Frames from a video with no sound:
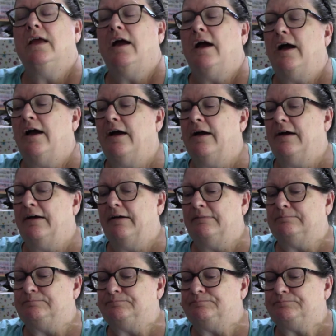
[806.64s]

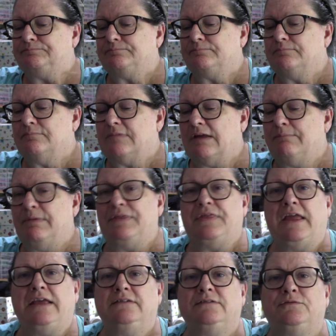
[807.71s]
But
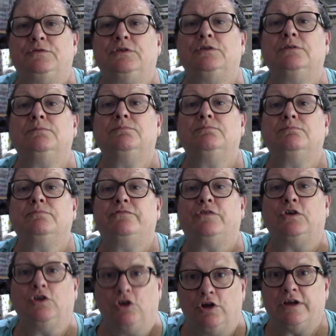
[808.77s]
thanks for
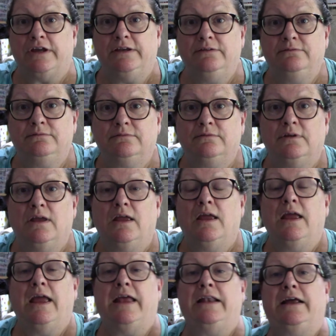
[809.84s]
looking,
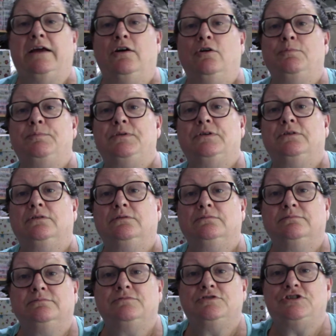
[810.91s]
and I hope you'll
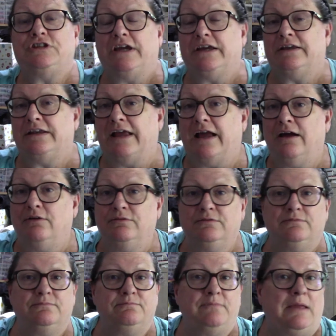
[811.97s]
check it out
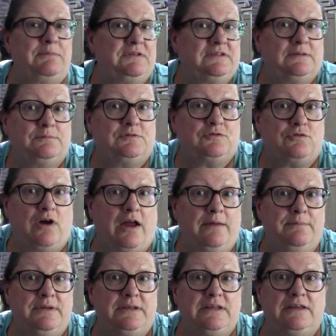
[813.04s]
and maybe
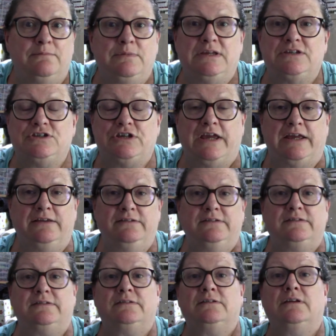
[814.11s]
subscribe and give me a
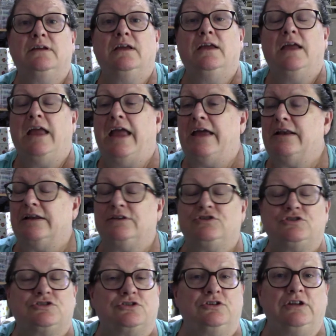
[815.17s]
chance. And I'd
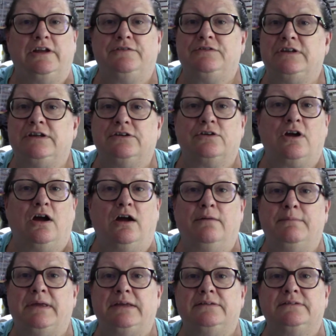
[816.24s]
sure love to hear
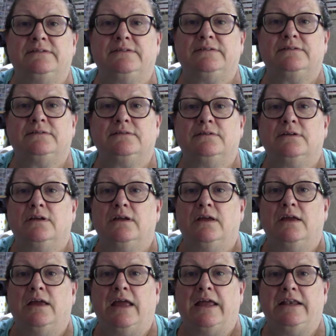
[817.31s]
comments
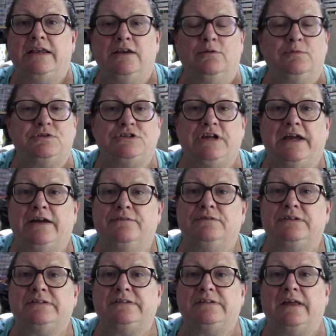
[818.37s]
and hear what you have
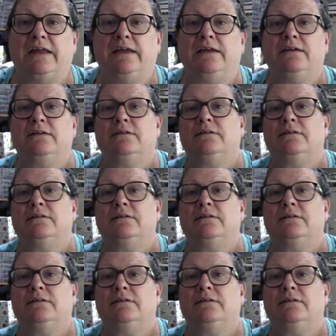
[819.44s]
to say.